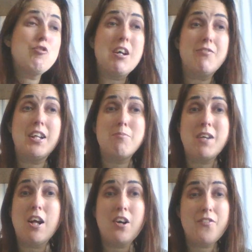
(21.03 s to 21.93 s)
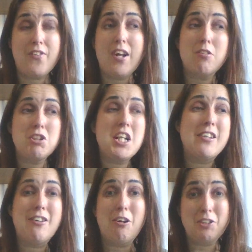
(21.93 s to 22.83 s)
travel and my lifestyle
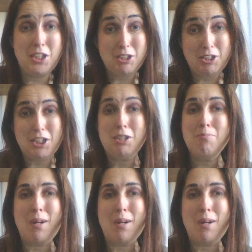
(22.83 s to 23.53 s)
channel on YouTube,